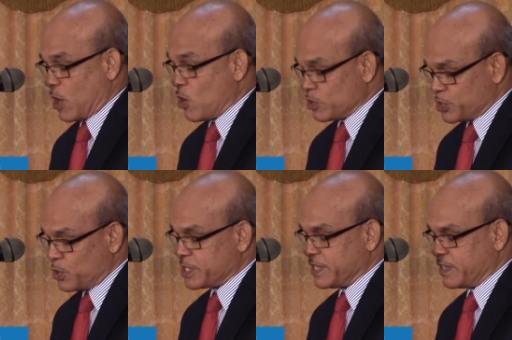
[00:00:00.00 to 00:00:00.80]

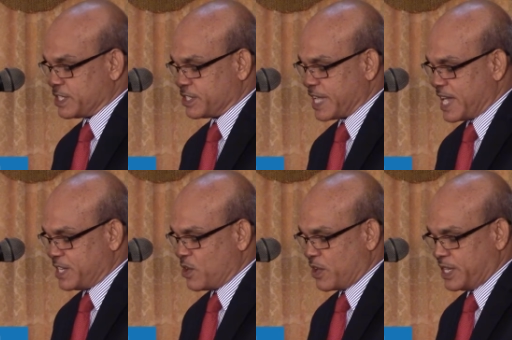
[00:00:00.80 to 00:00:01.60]
Also civil
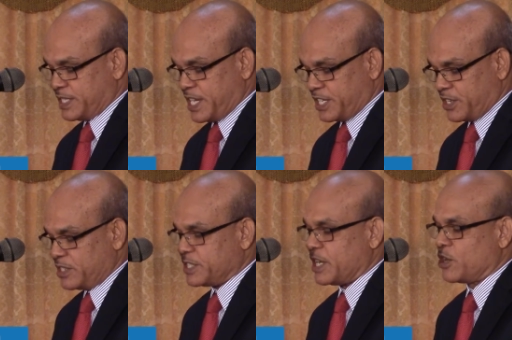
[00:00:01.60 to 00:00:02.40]
society
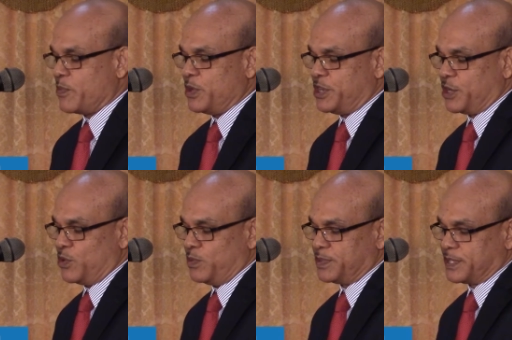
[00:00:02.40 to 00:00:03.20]
organizations and community
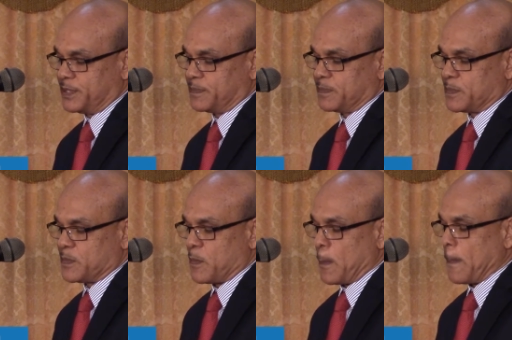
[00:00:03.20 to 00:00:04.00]
groups.
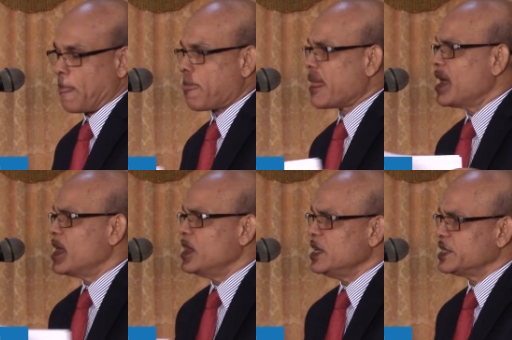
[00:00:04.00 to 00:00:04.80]

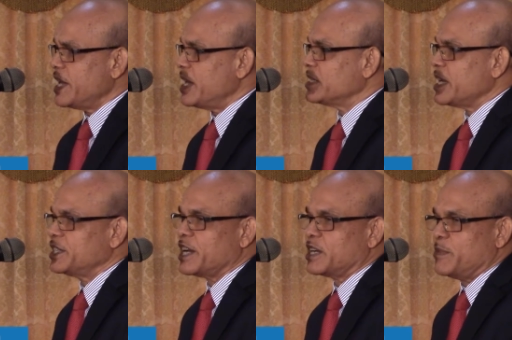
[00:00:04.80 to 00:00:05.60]
These, ladies and
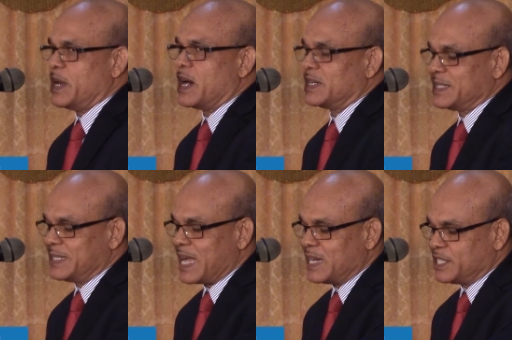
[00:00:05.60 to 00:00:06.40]
gentlemen, are
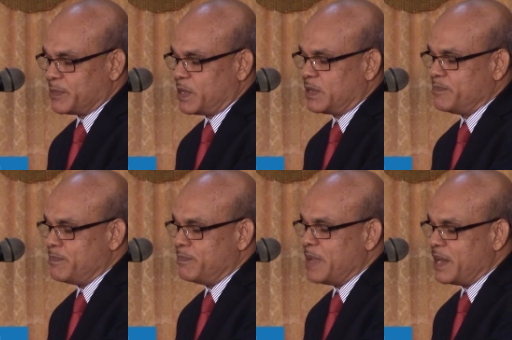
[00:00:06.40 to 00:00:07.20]
tangible
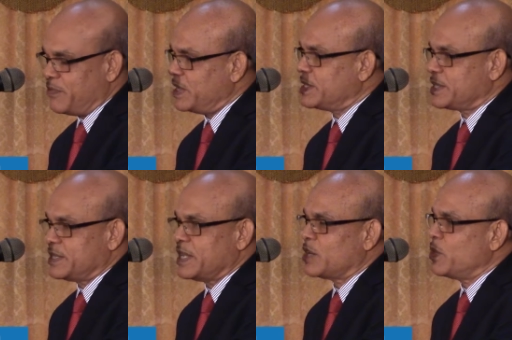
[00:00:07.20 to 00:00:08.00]

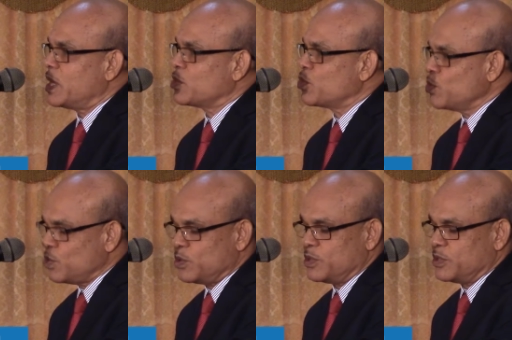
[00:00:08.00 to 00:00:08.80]
benefits that will
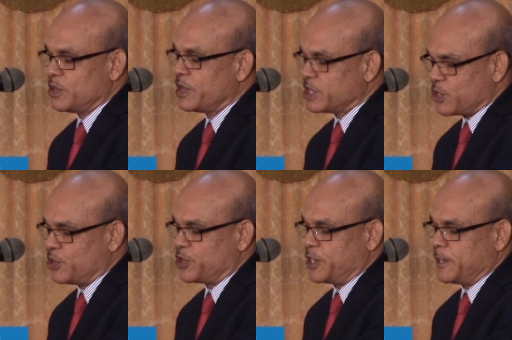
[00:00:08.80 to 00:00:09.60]
accrue to this
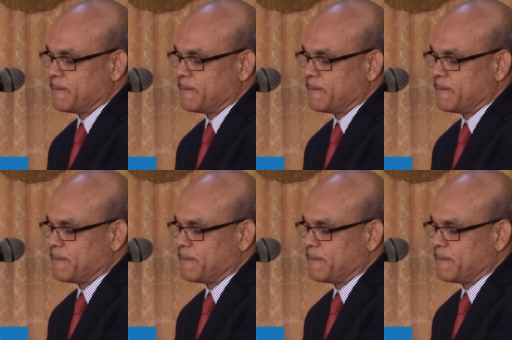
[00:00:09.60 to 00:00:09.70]
country.